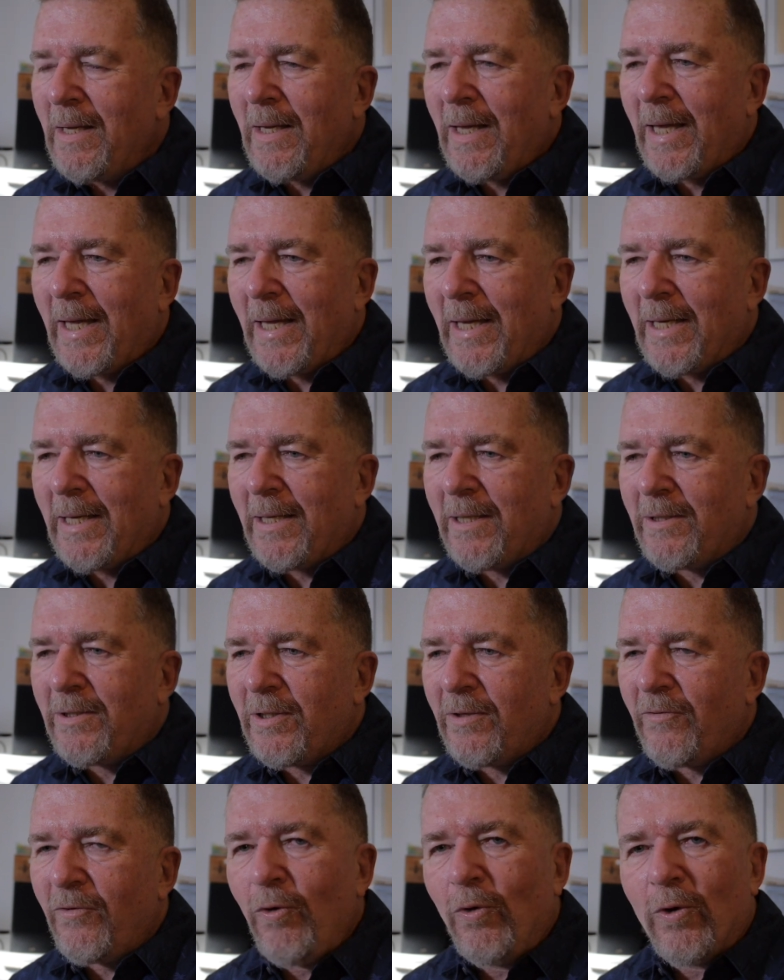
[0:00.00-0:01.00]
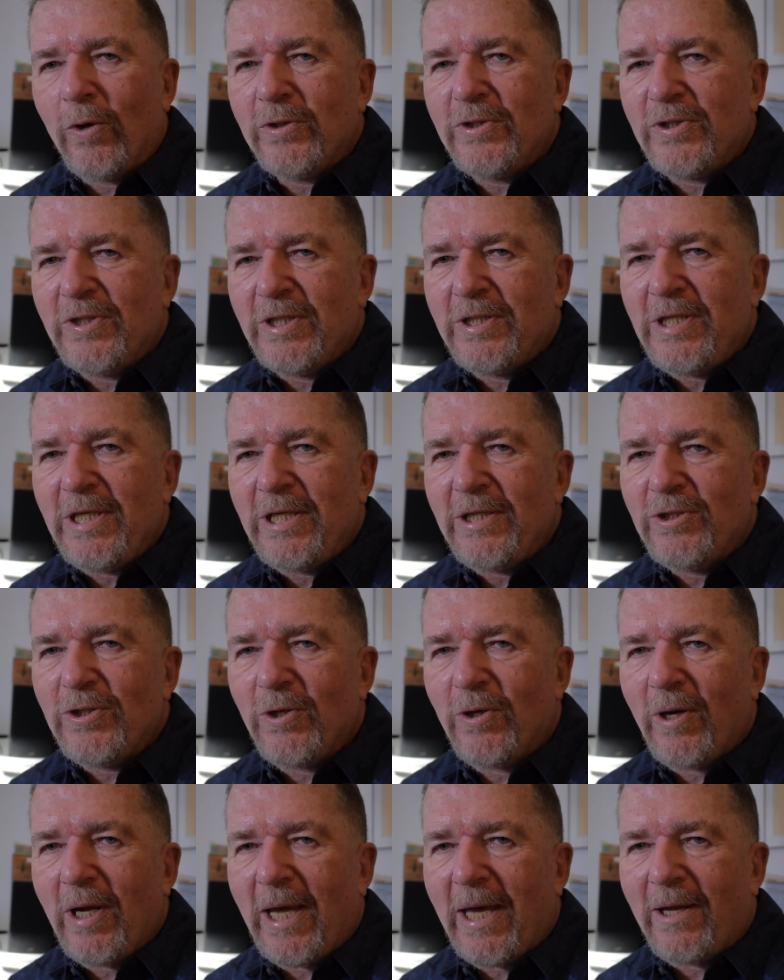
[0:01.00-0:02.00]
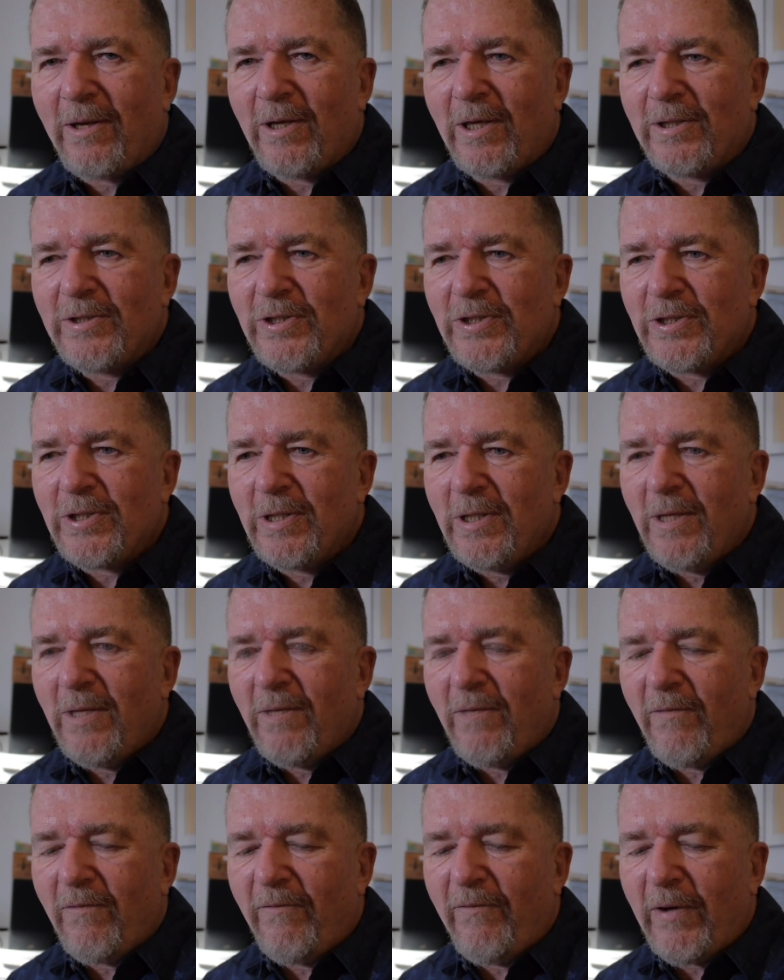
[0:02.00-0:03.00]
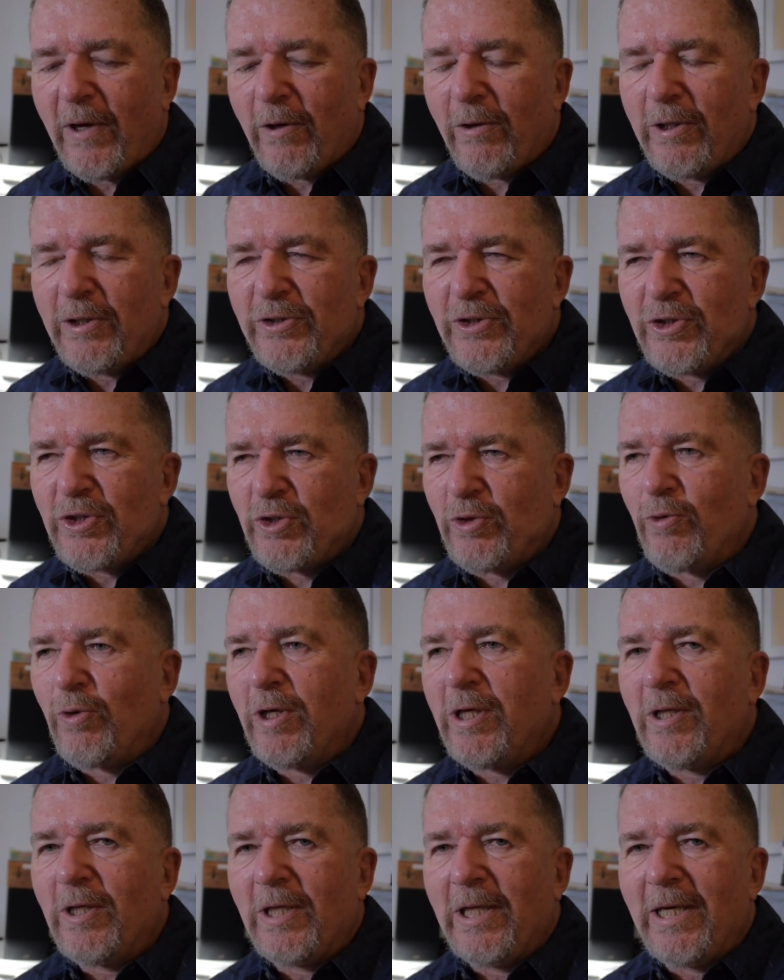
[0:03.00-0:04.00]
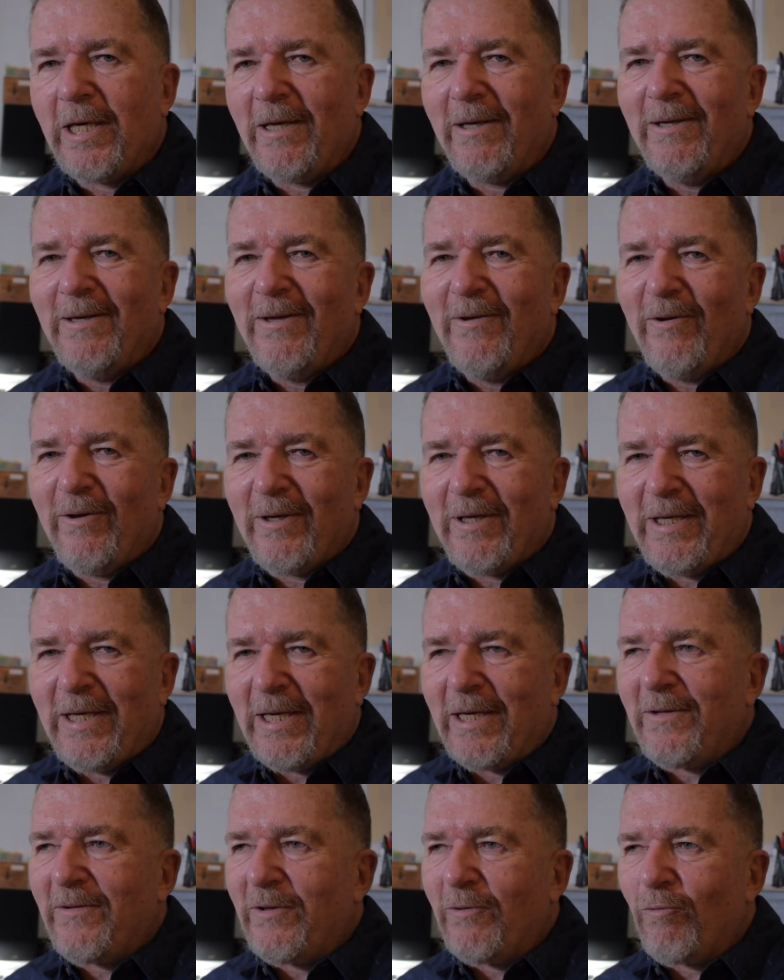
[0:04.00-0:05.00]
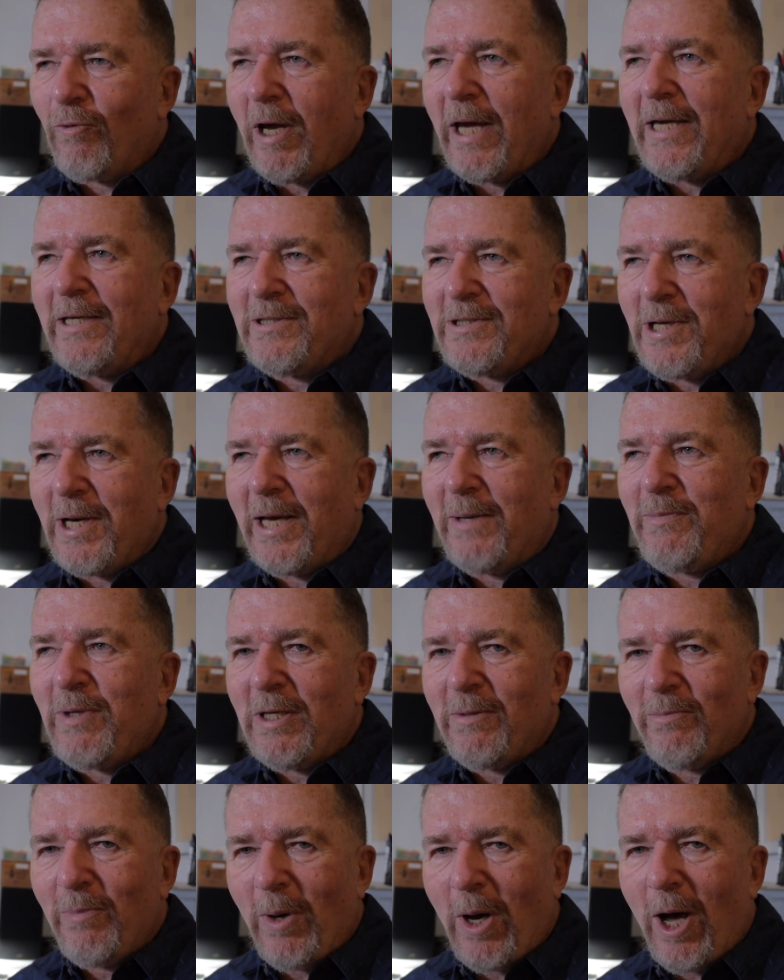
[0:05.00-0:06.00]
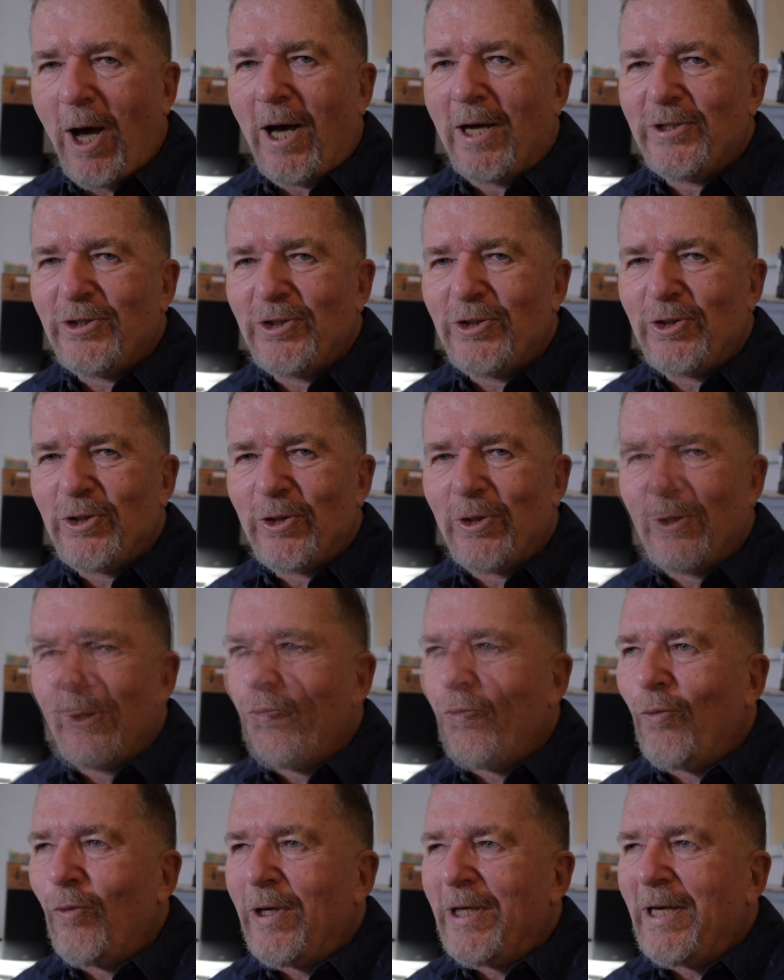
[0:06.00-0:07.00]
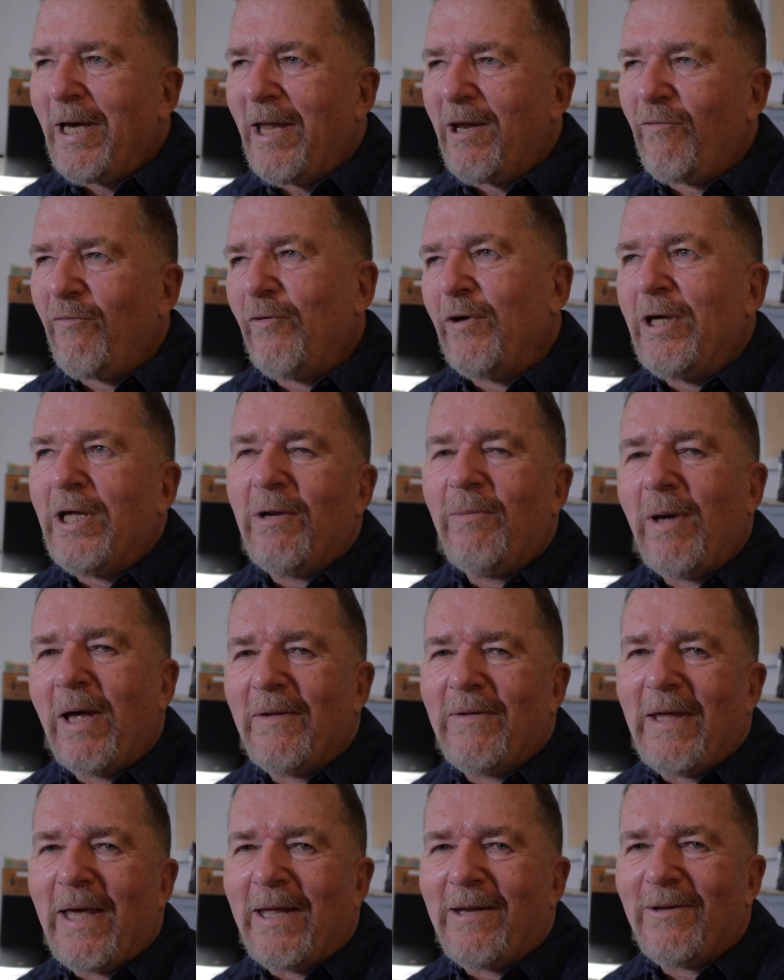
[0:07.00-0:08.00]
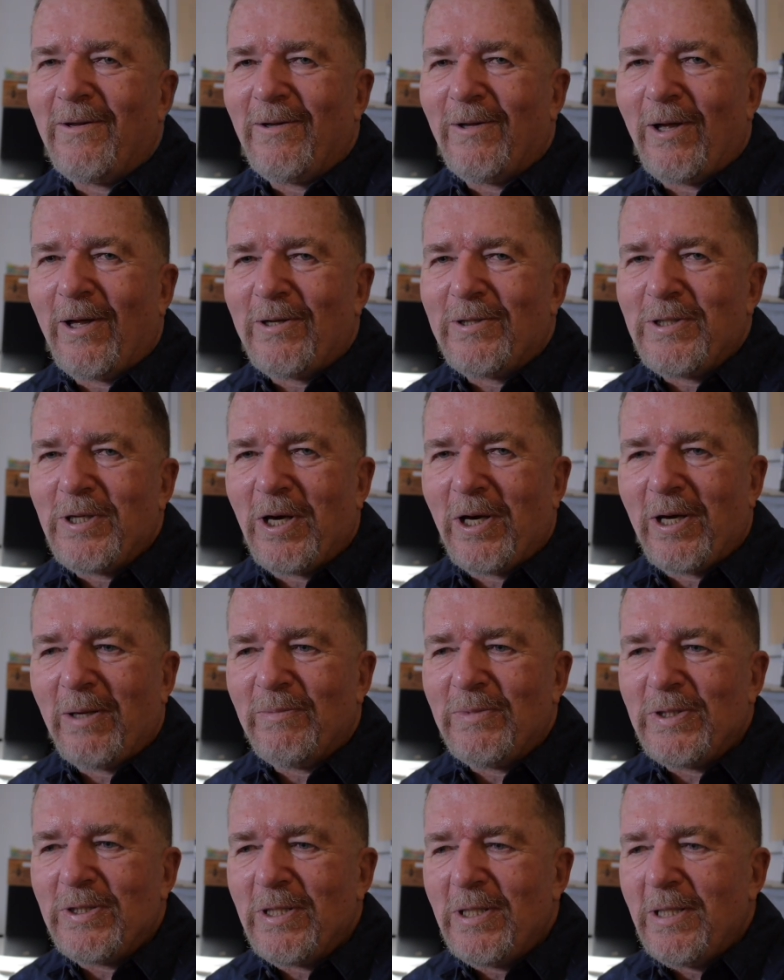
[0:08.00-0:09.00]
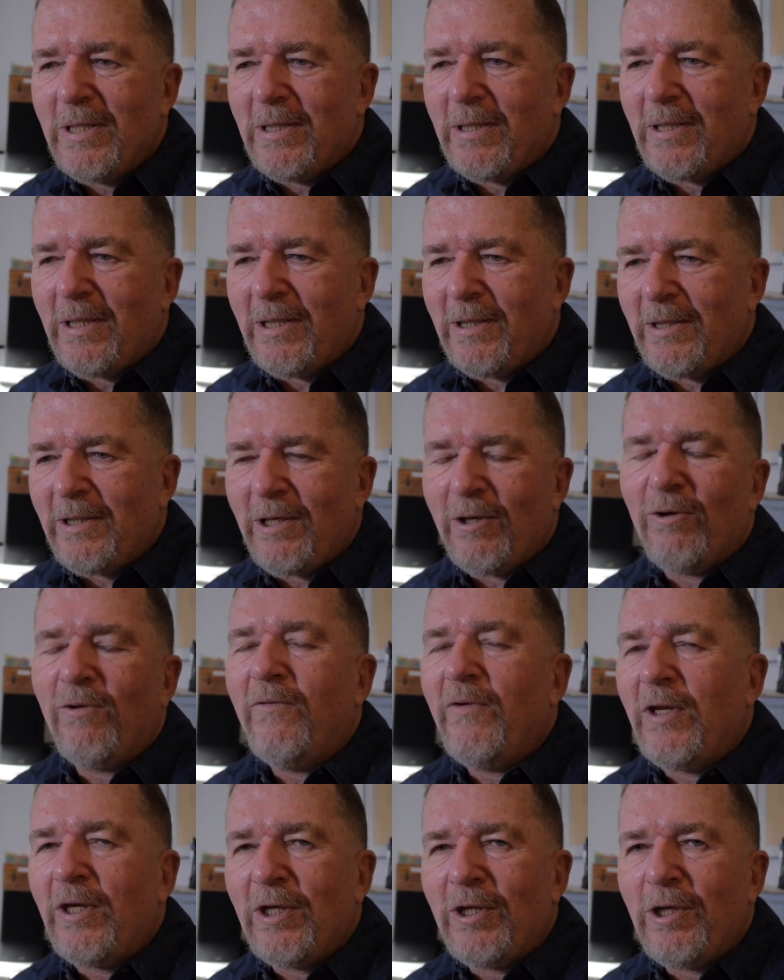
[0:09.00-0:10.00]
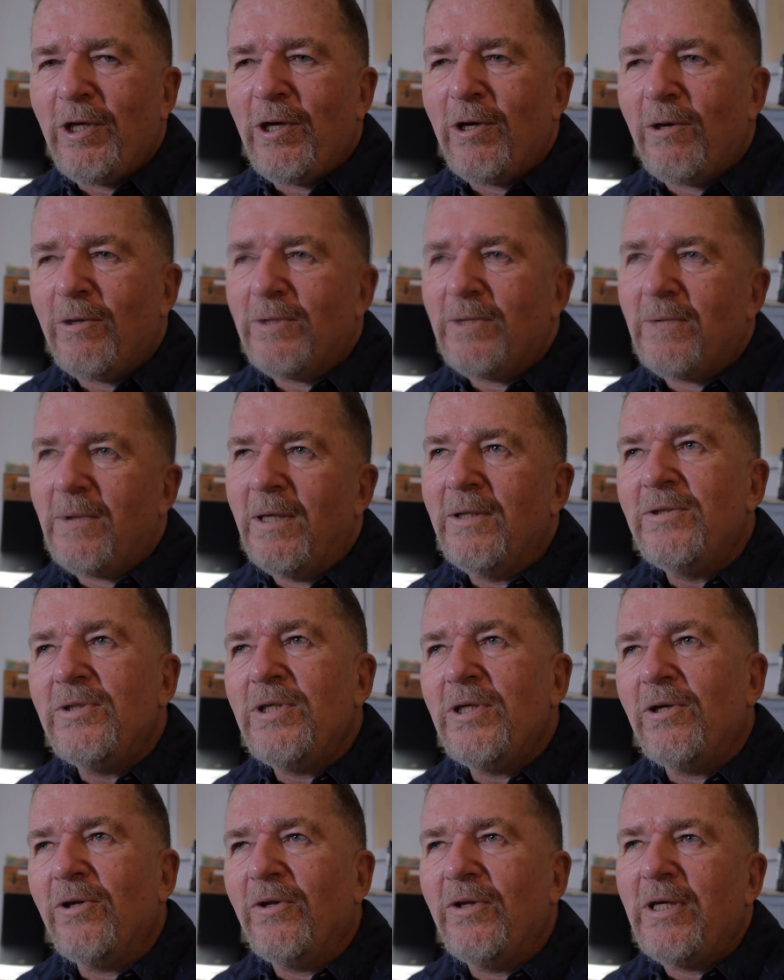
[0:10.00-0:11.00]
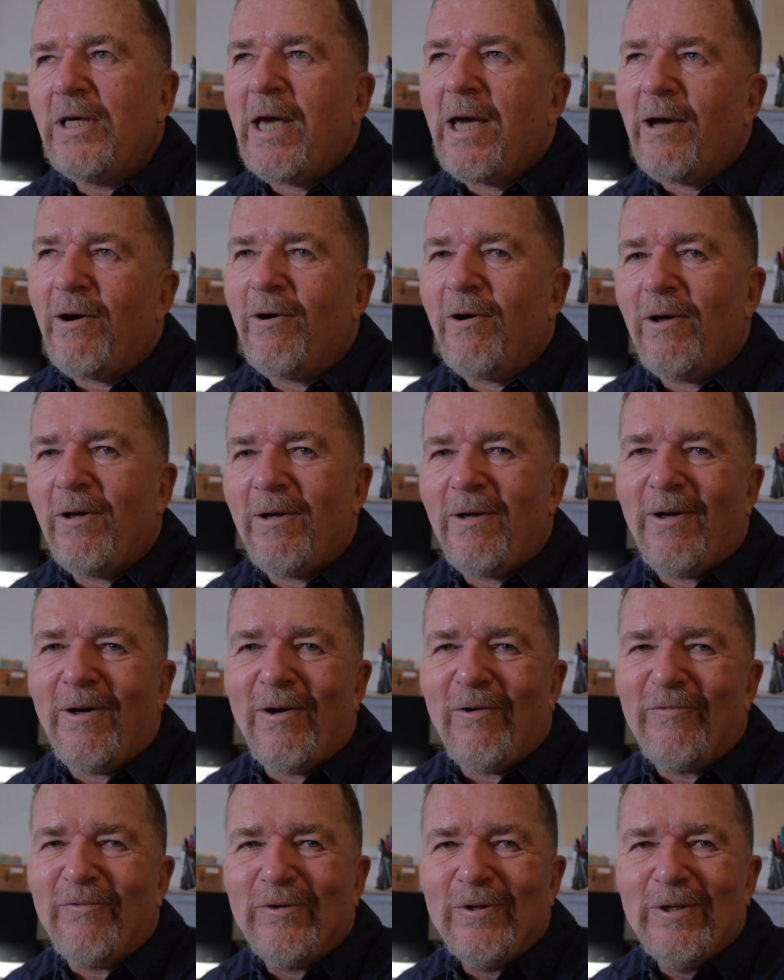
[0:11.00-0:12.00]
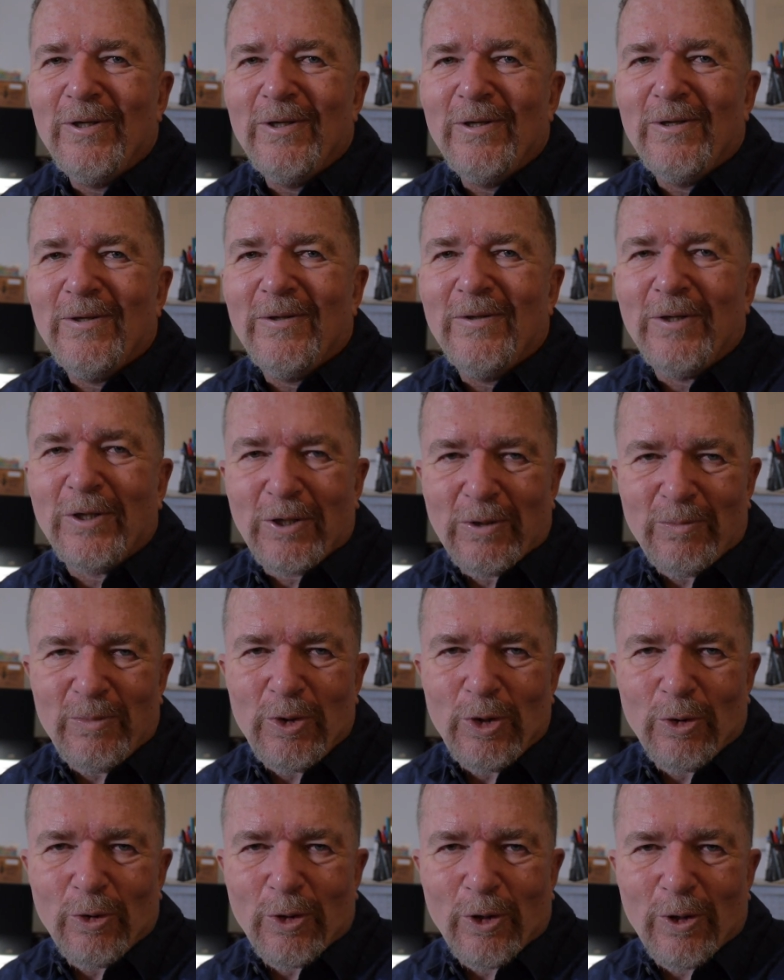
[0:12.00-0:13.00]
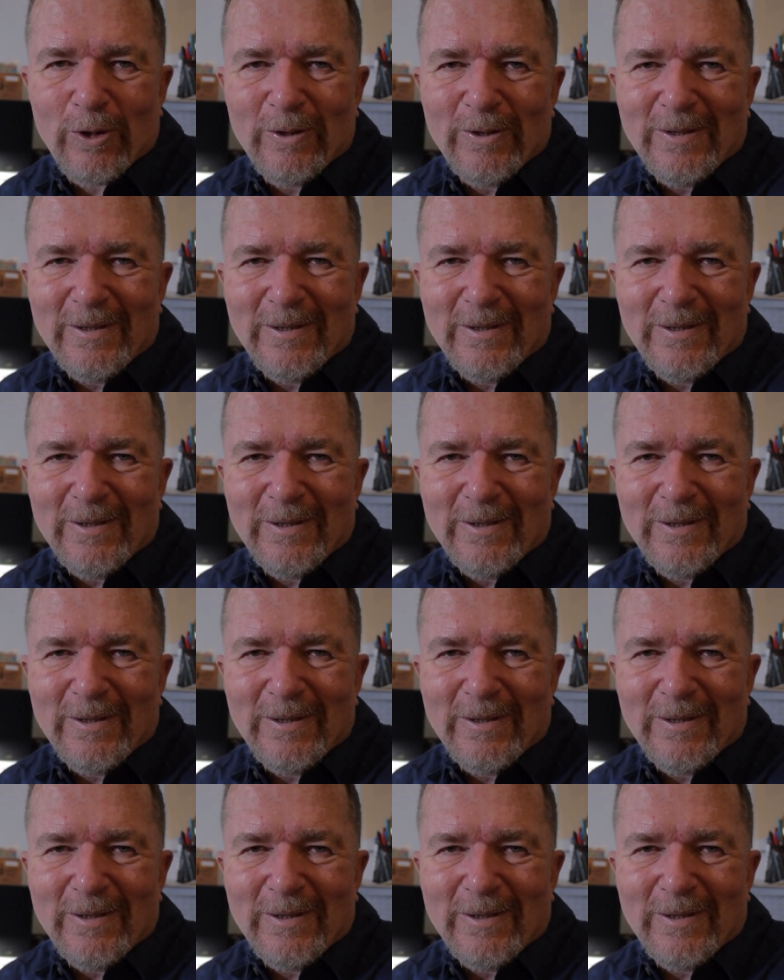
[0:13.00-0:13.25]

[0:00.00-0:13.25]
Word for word: And of course, the teacher had us very strictly get the right typing posture. We kind of forget about that a lot of times in the intervening years until the era of the computer